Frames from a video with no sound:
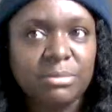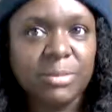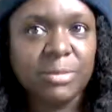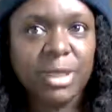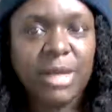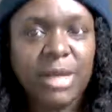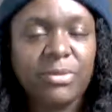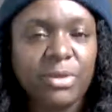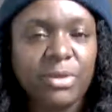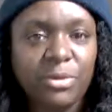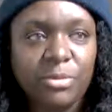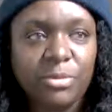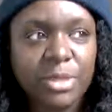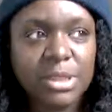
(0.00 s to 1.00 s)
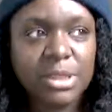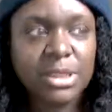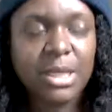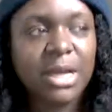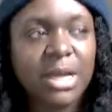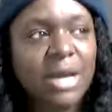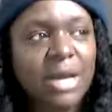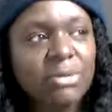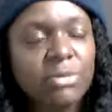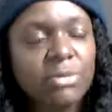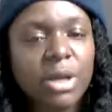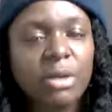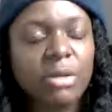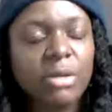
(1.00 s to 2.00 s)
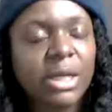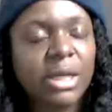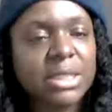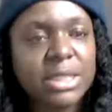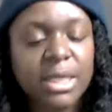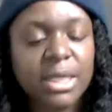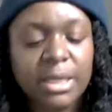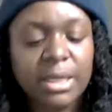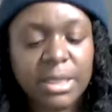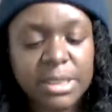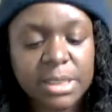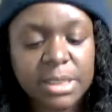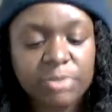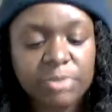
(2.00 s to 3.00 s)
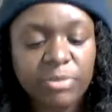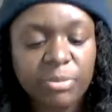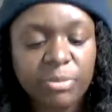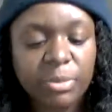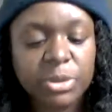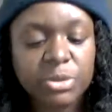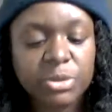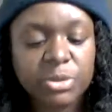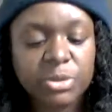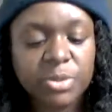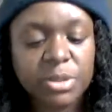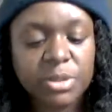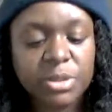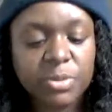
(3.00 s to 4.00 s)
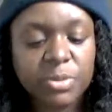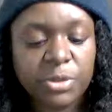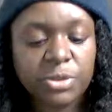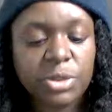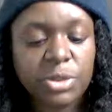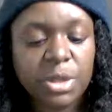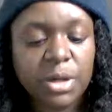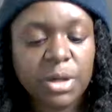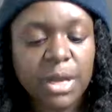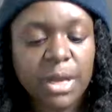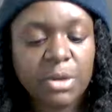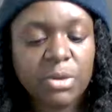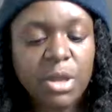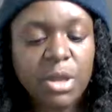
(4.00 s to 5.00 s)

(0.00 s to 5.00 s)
good afternoon, miss? Like I don't know. Like I said, and this is from personal experience. When you start out